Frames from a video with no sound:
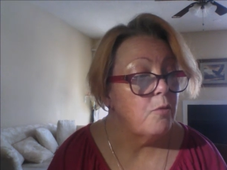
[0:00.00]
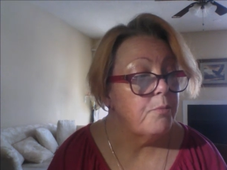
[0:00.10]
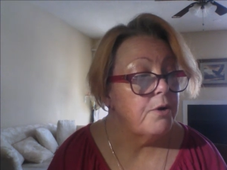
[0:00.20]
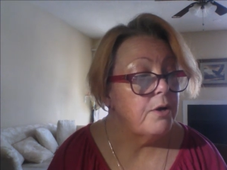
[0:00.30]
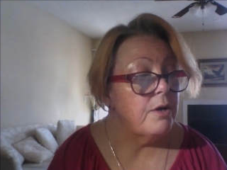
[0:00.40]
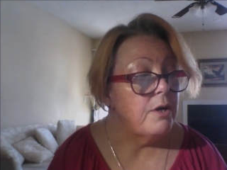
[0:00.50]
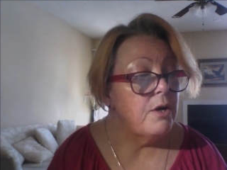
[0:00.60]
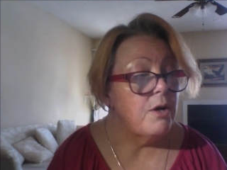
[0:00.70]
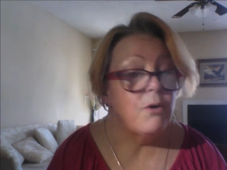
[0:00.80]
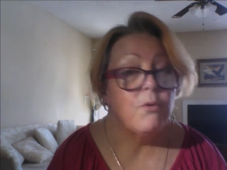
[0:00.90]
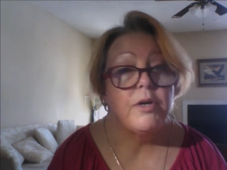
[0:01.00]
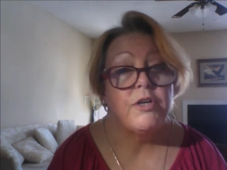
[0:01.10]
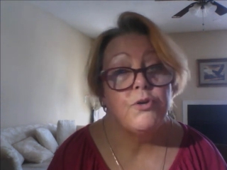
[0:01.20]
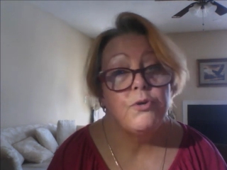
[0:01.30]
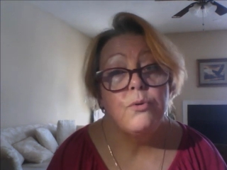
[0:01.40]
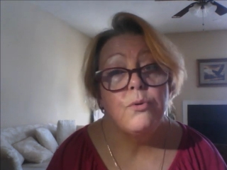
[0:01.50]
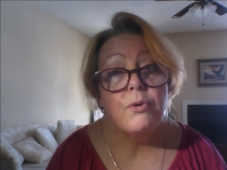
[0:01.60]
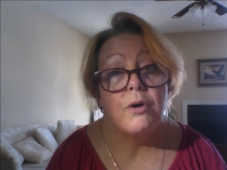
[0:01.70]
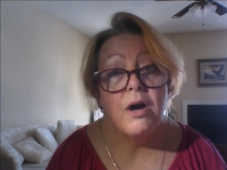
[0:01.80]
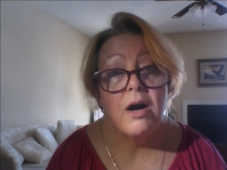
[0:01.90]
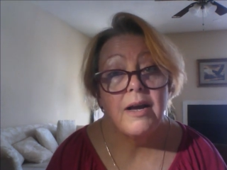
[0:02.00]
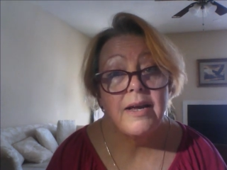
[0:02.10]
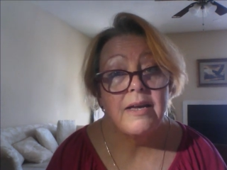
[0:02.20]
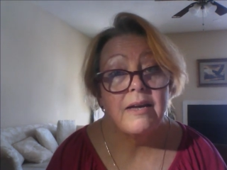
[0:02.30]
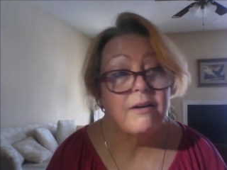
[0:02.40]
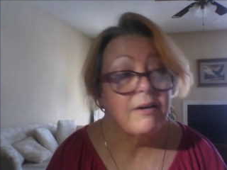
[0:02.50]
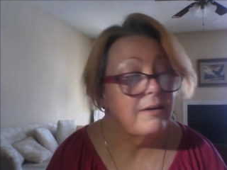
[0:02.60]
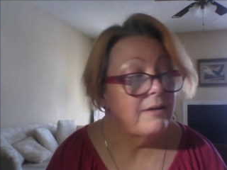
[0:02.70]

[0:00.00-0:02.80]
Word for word: help when you are here.